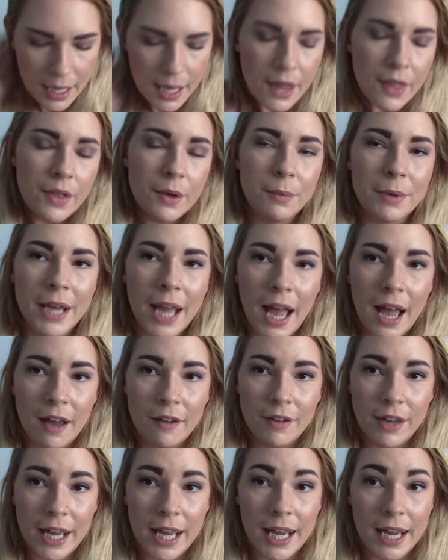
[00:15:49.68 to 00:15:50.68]
Then we
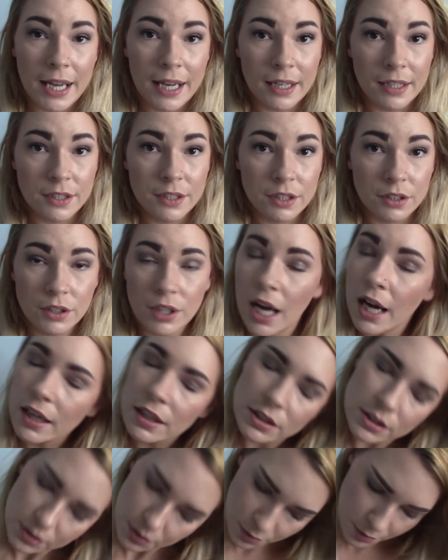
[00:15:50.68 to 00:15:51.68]
have a
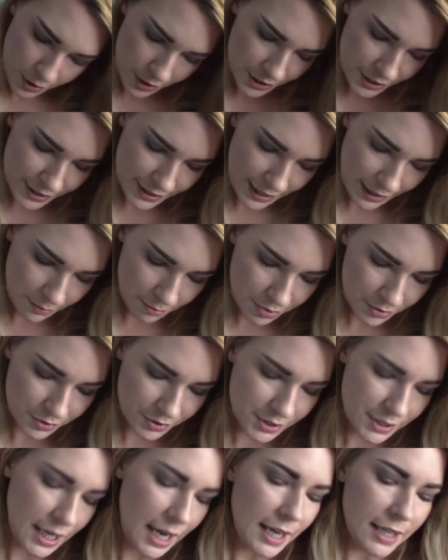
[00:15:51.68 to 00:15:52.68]
deluxe or sample
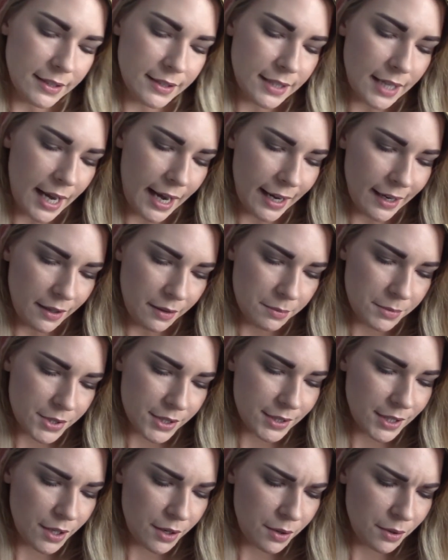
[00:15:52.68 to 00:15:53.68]
sized item.
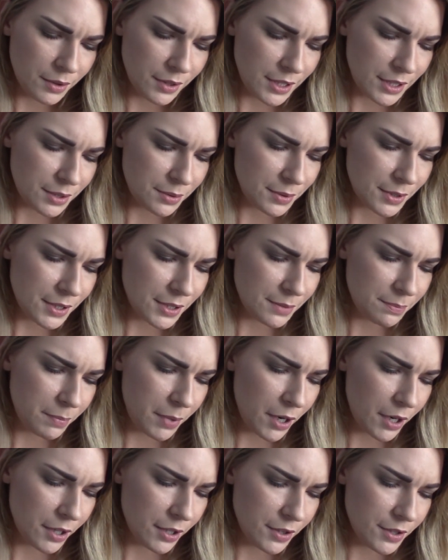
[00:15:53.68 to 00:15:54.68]
So this was
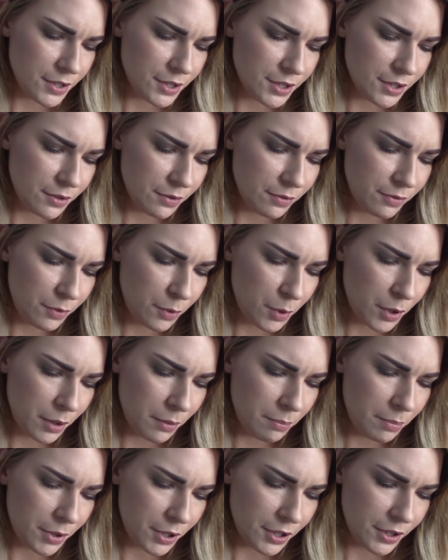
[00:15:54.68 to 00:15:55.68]
part of the
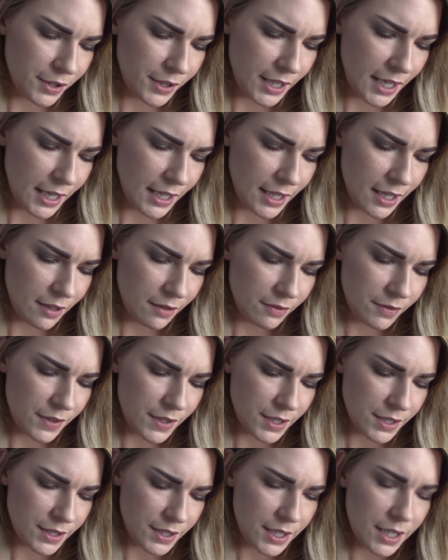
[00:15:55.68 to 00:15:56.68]
Sephora birthday gift
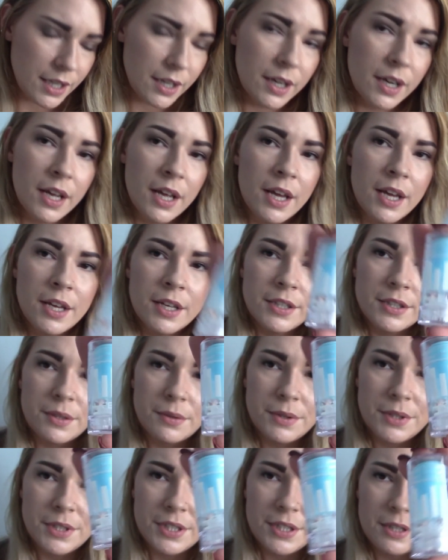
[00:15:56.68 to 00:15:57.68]
this year.
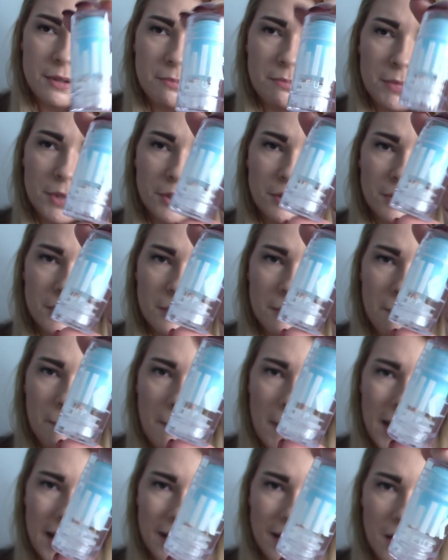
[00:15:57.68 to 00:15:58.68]
So it's the Milk
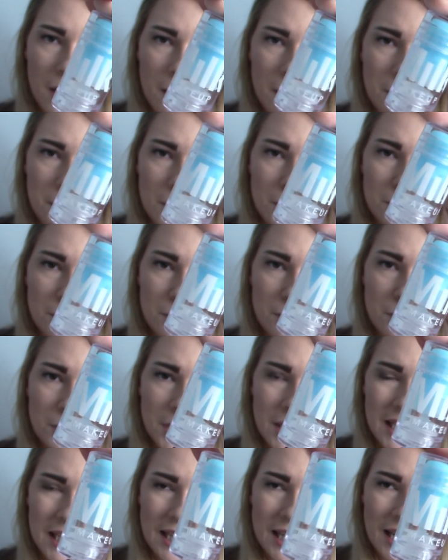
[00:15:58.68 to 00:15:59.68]
Makeup
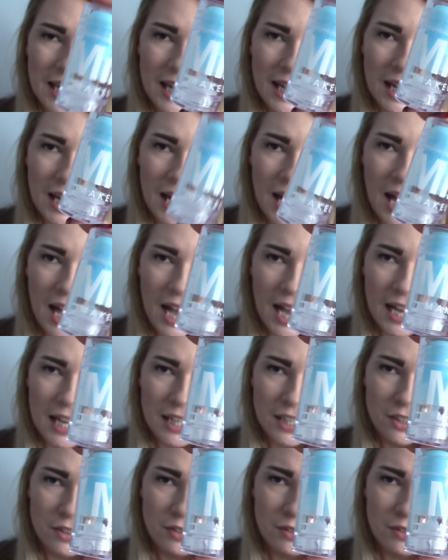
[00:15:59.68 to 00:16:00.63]
Cooling Eye